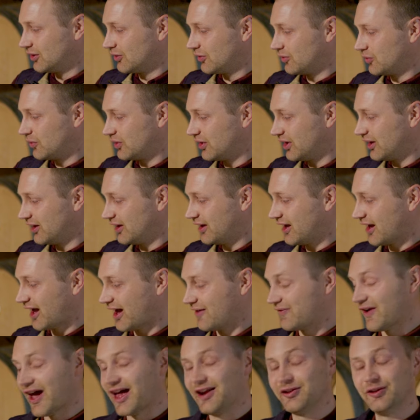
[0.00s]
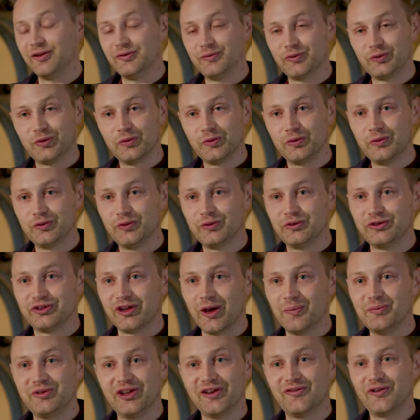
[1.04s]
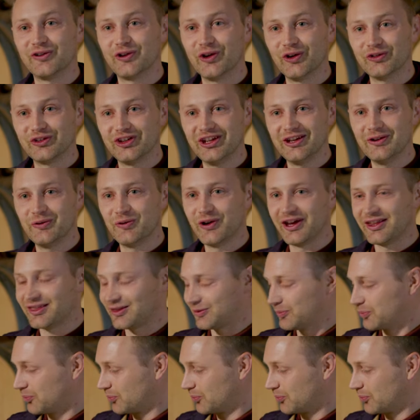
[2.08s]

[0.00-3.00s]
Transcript: We have had some difficulty with